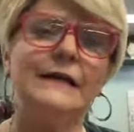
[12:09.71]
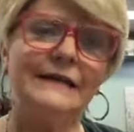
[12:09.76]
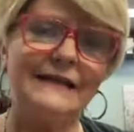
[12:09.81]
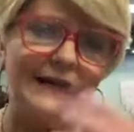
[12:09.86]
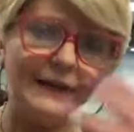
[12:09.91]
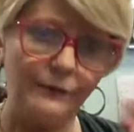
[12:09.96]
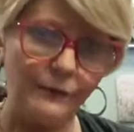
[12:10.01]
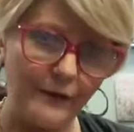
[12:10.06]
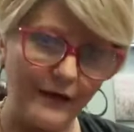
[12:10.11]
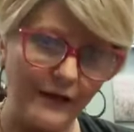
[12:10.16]

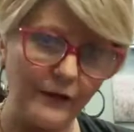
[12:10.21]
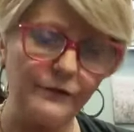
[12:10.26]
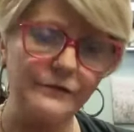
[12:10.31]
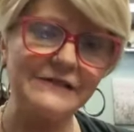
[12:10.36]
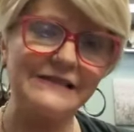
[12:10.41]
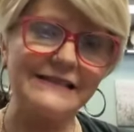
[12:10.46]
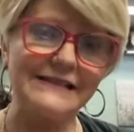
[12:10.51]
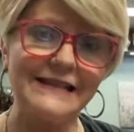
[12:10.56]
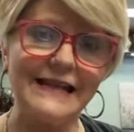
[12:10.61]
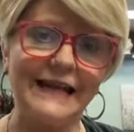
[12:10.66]
then regular
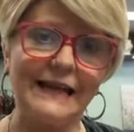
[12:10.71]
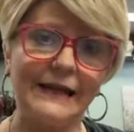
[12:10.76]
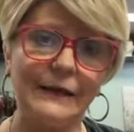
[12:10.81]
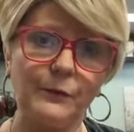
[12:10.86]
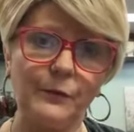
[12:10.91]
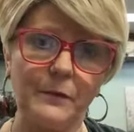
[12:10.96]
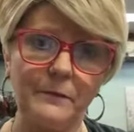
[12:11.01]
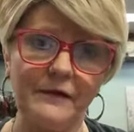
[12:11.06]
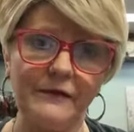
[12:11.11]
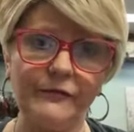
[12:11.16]

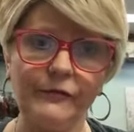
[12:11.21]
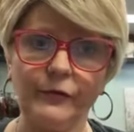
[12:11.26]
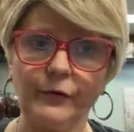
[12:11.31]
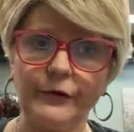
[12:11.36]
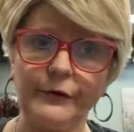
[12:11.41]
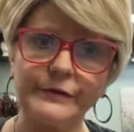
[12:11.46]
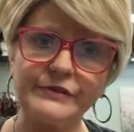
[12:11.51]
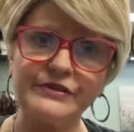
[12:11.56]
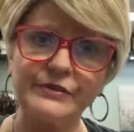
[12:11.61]
synthetic would be for you.